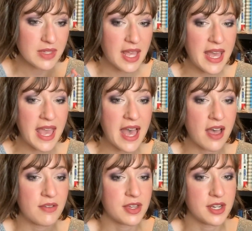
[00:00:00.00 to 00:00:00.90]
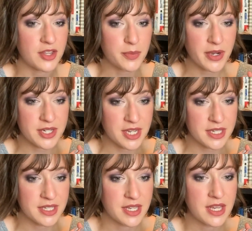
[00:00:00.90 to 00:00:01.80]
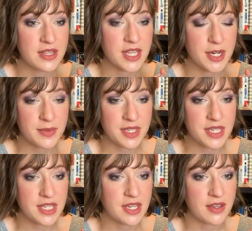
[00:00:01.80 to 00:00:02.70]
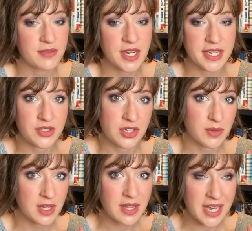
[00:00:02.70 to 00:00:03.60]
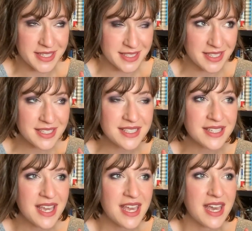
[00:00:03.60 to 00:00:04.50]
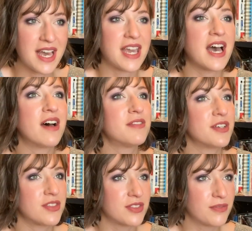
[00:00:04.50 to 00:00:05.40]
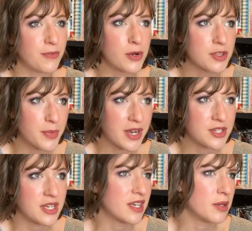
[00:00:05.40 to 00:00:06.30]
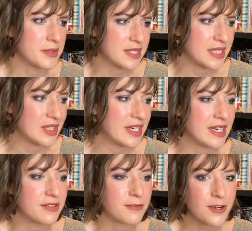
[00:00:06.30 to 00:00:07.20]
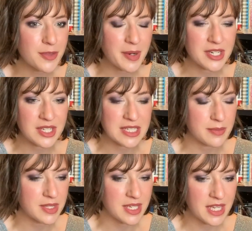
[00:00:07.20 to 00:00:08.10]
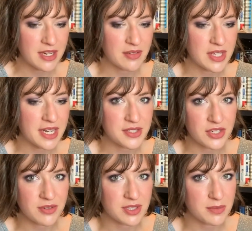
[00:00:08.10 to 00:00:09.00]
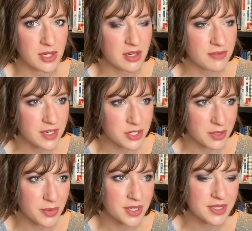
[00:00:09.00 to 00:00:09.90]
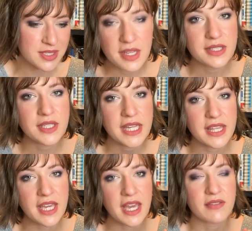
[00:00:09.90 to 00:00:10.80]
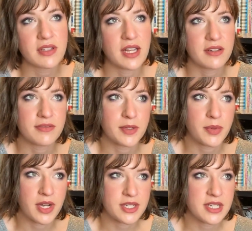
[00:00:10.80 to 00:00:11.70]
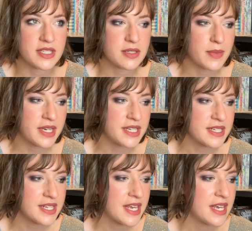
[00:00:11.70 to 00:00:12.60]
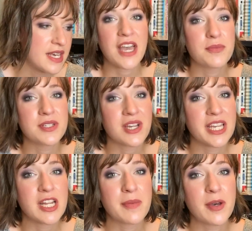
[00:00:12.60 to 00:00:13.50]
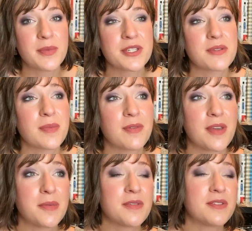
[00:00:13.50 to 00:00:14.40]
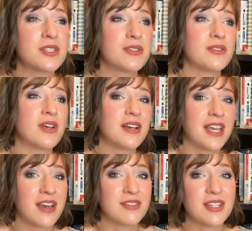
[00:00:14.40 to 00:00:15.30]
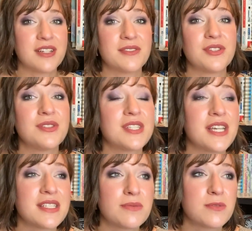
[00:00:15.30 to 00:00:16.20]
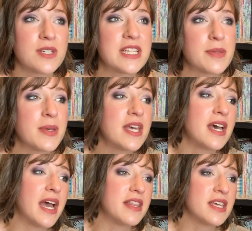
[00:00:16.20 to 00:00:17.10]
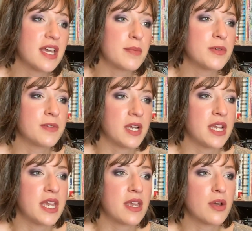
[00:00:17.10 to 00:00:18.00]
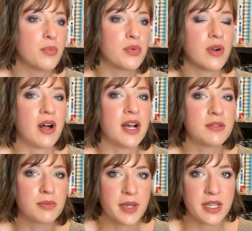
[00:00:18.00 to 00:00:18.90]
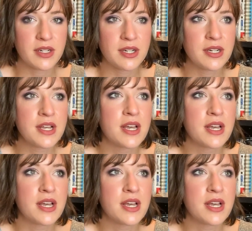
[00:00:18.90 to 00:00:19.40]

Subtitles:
I have another project that I'm thinking of that has to do with classics. I have a 4th project, I almost said 3rd, 4th project I'm thinking of that has to do with some nonfiction books. So I think I have a lot of fun projects in mind. I've been talking about books with my family for so long. I have a lot of enthusiasm for them. I think I'm a very broad reader.